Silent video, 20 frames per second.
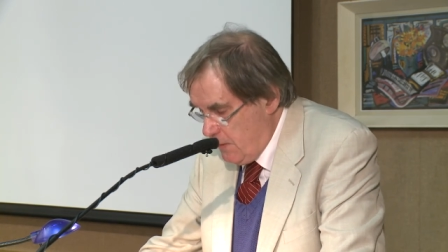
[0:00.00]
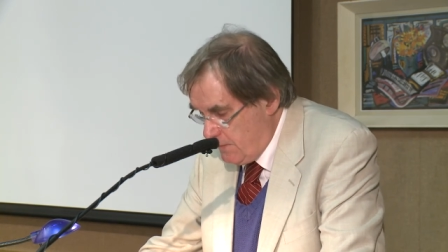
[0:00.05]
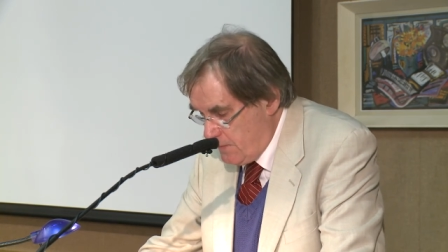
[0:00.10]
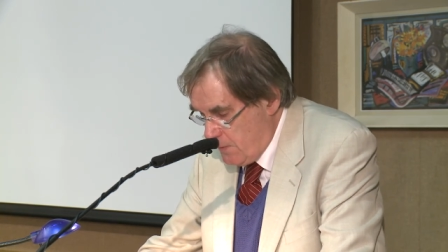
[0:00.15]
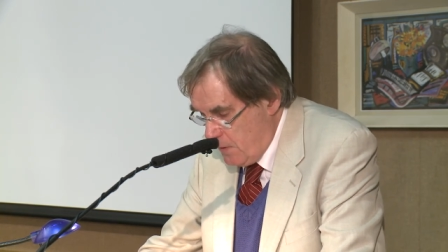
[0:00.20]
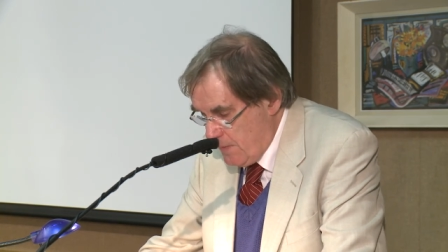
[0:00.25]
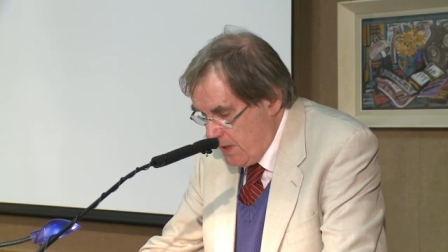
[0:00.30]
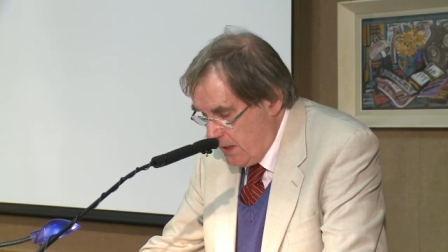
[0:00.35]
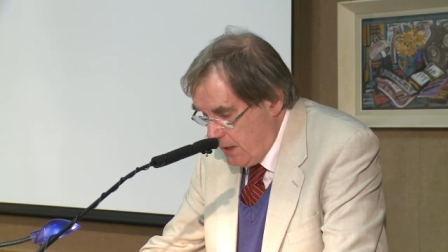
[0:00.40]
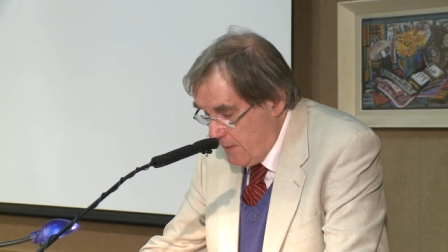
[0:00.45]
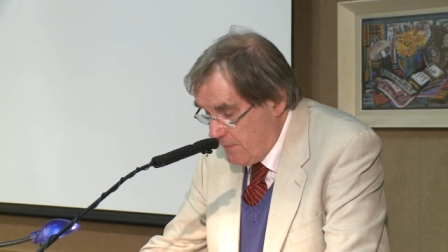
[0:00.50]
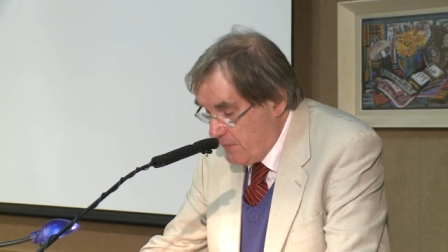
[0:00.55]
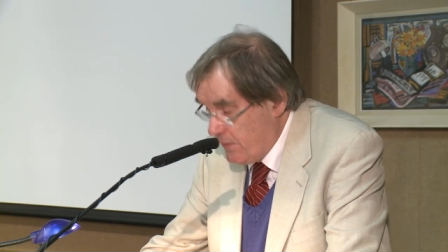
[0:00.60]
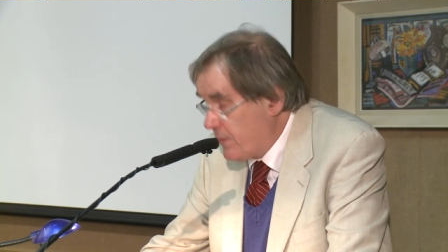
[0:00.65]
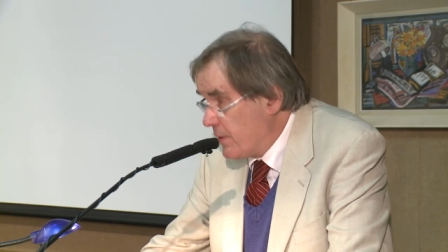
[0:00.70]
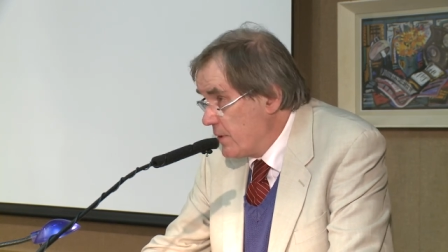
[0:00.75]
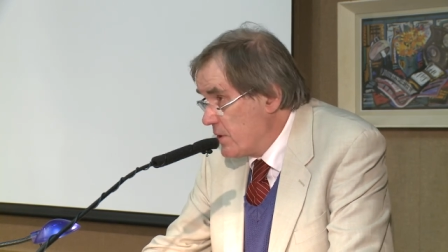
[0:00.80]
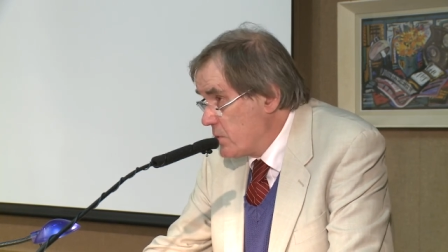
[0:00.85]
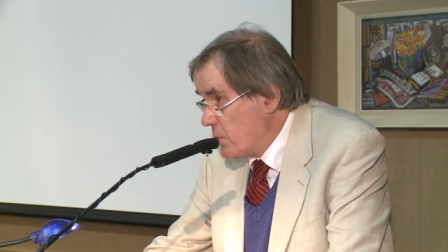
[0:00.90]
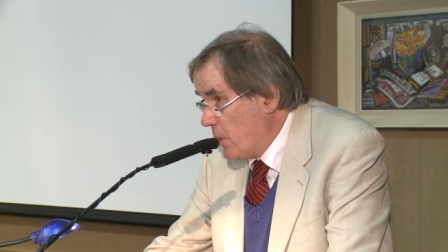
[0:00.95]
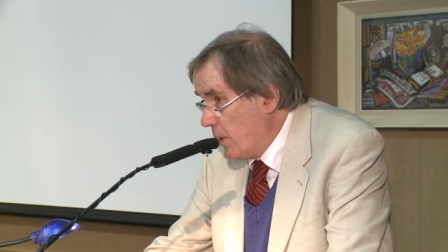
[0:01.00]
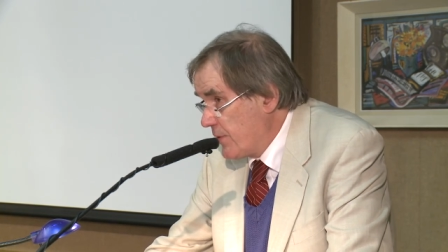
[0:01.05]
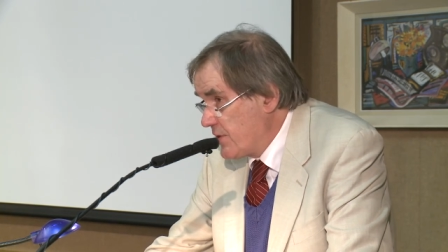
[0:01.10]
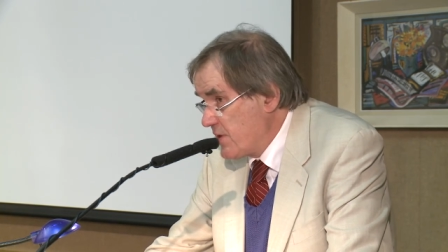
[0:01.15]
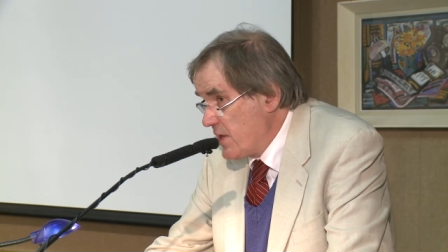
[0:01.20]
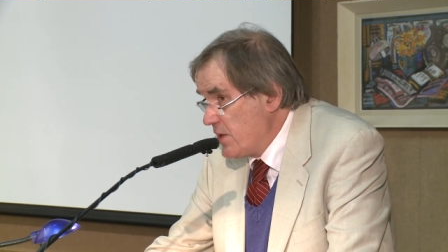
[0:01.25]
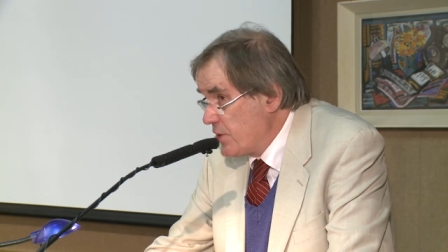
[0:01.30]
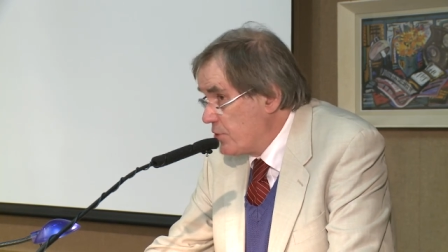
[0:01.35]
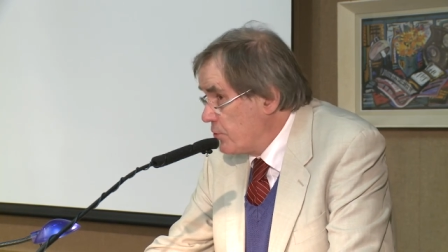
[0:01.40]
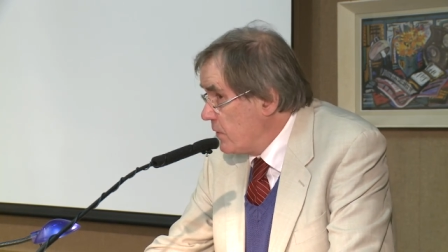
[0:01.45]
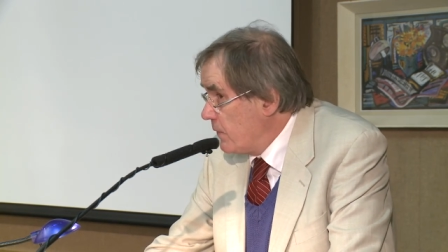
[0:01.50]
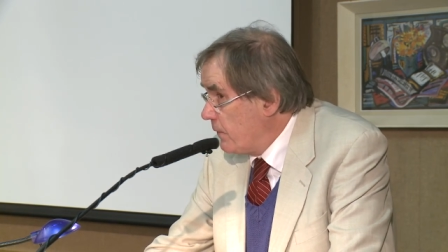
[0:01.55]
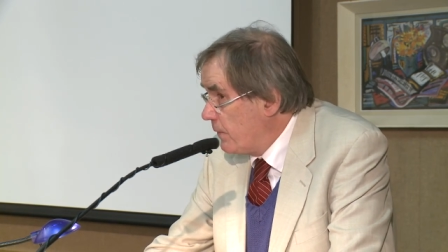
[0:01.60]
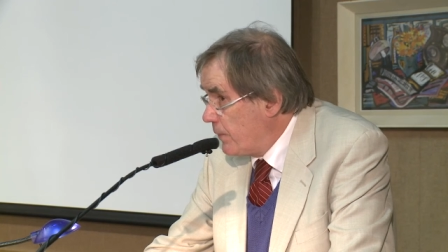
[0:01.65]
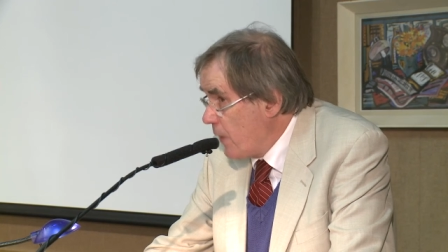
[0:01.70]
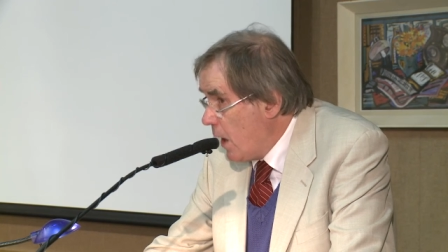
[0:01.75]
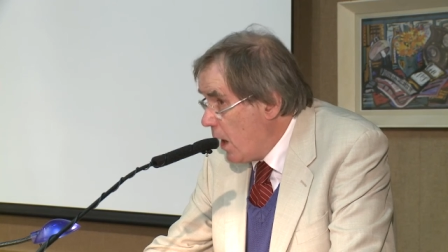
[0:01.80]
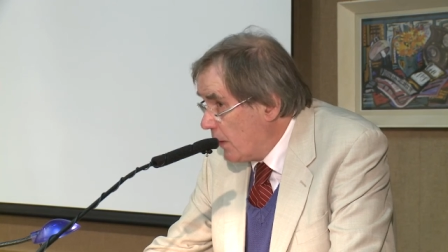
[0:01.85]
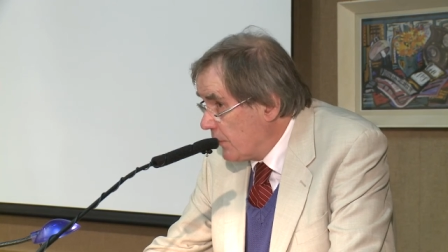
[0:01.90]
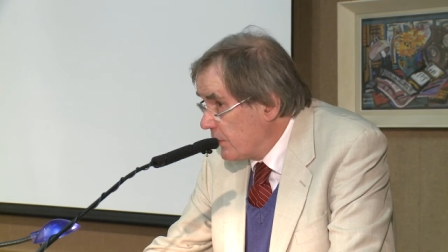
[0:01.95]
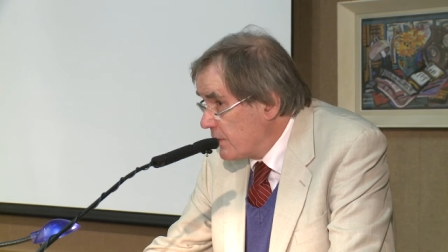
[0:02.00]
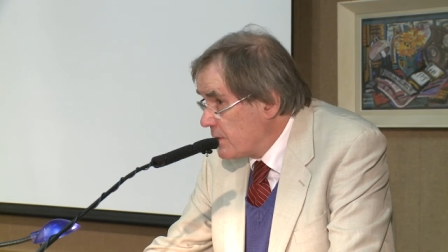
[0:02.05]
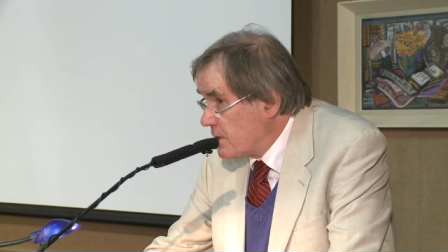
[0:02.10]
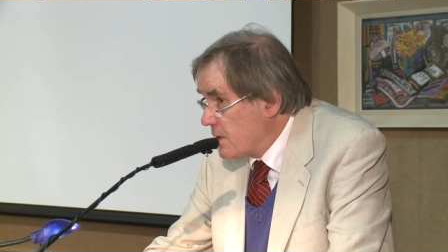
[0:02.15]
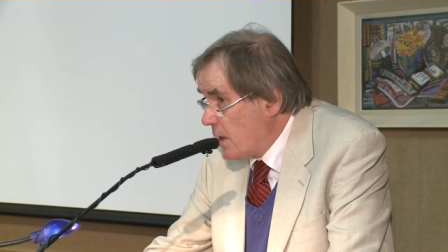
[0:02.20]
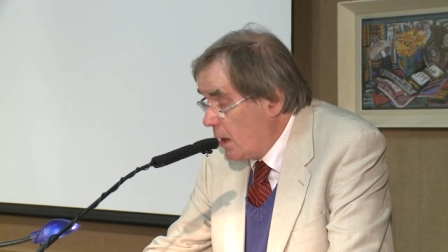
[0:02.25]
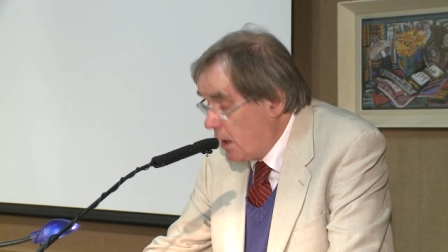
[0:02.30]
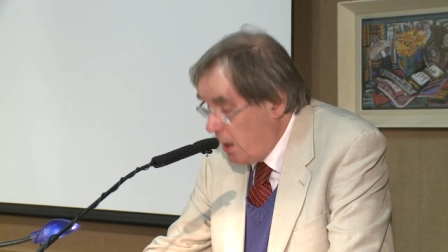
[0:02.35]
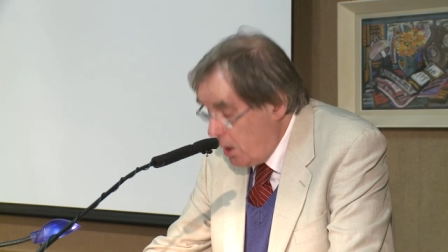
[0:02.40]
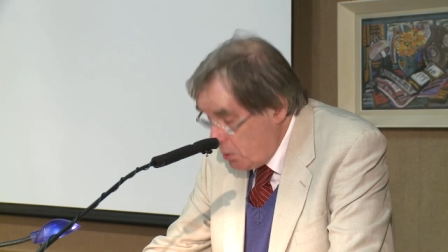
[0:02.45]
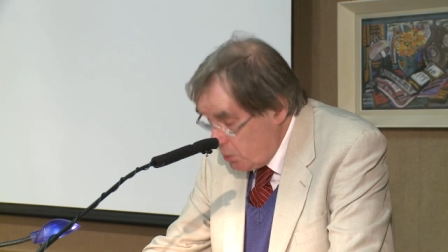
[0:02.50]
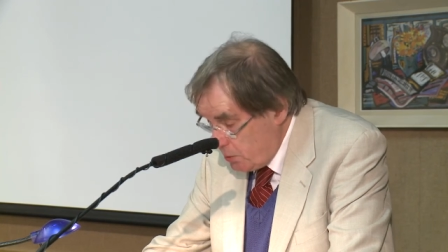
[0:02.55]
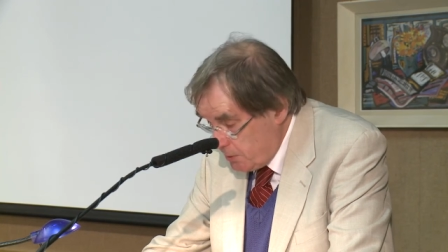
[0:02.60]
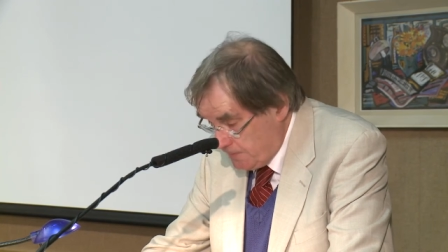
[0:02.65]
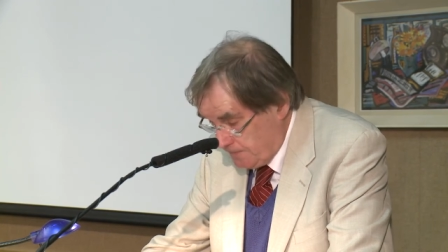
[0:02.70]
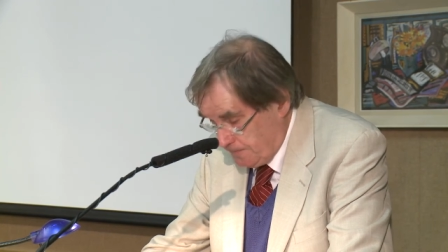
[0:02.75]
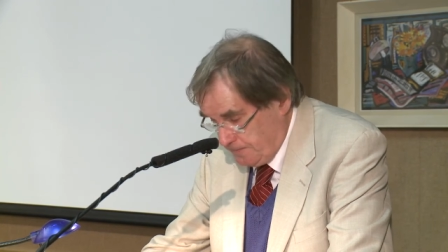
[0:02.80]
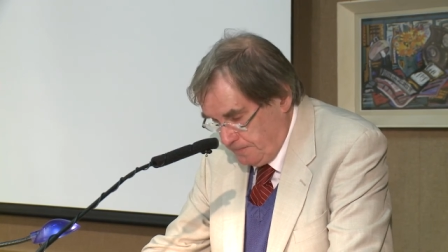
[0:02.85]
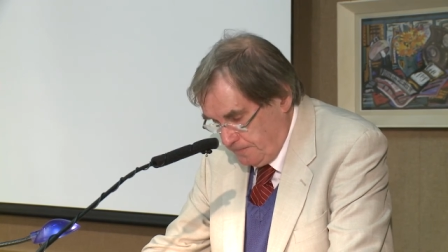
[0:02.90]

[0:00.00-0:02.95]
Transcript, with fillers: from 11th and 12th century France alone.